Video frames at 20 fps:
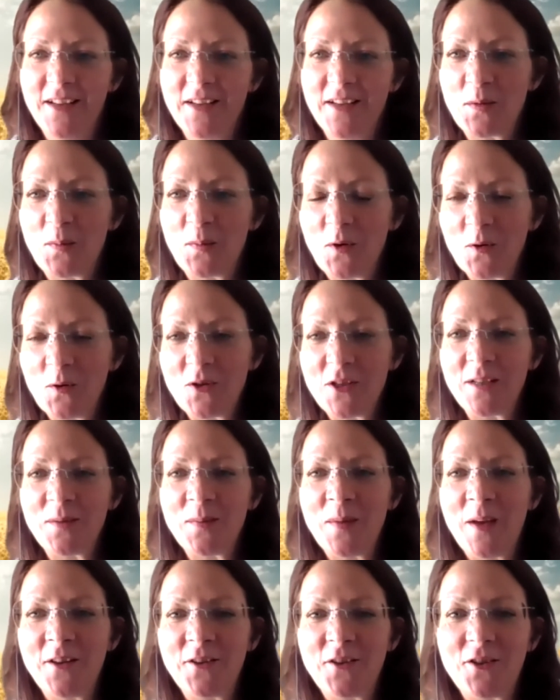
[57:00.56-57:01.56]
As a project
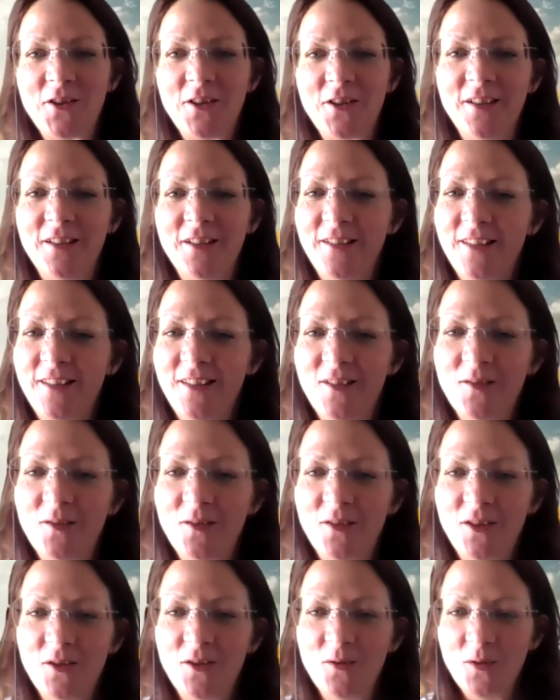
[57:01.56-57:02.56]
manager,
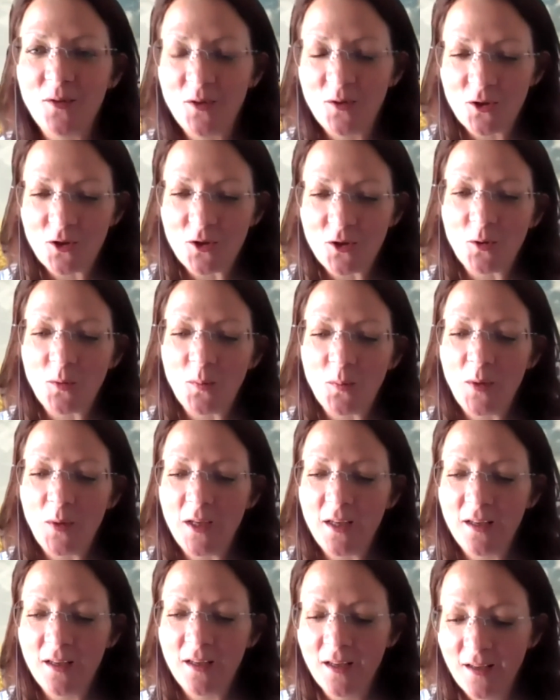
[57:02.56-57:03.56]
you should
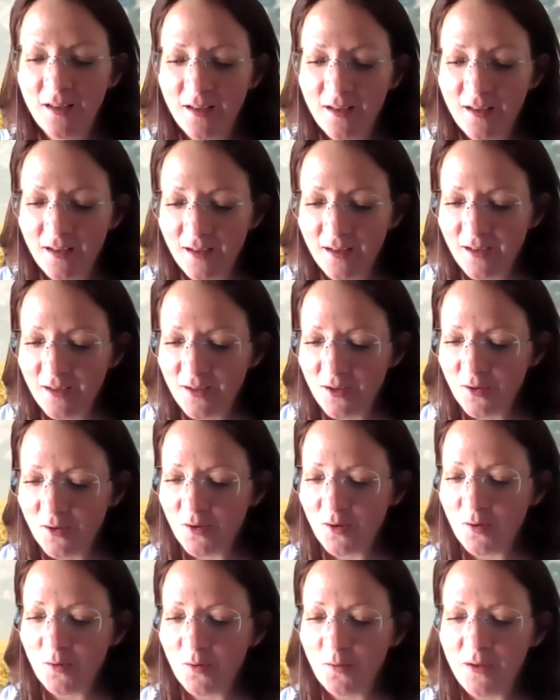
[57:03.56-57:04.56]
be,
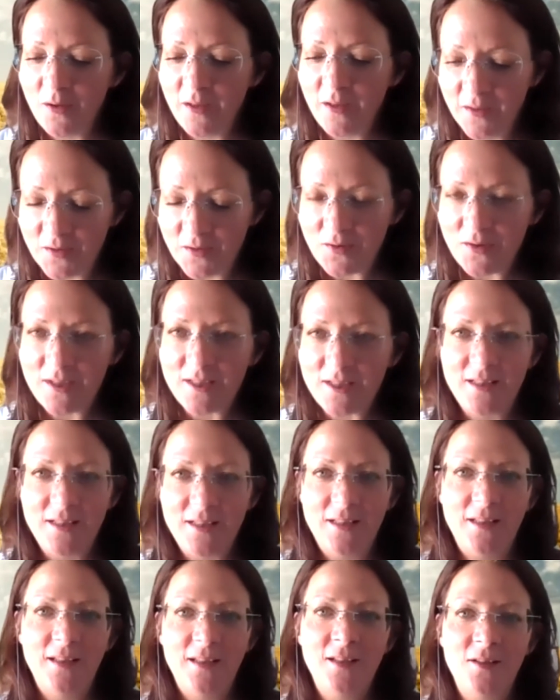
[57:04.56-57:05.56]

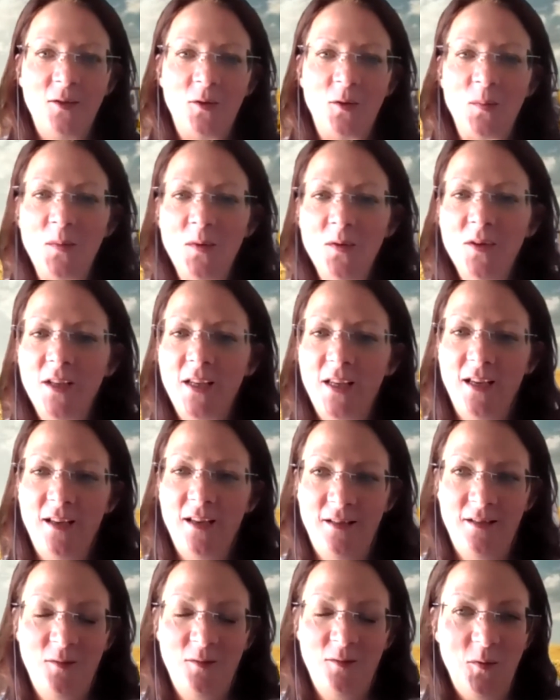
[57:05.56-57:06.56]
interested in
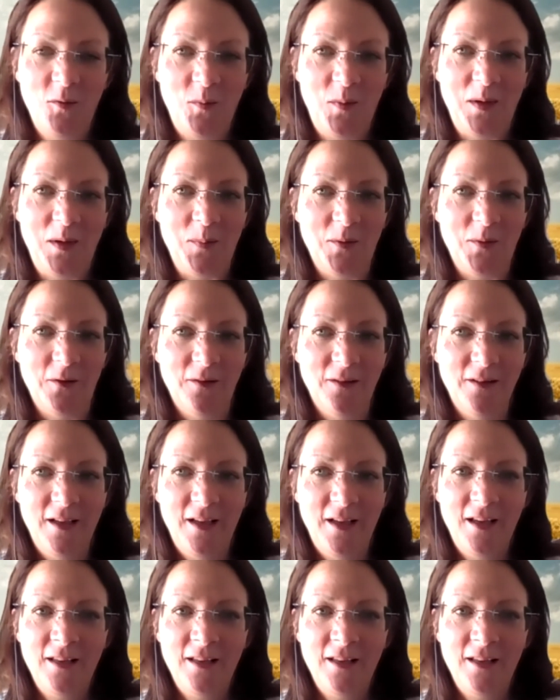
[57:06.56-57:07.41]
communicating with people.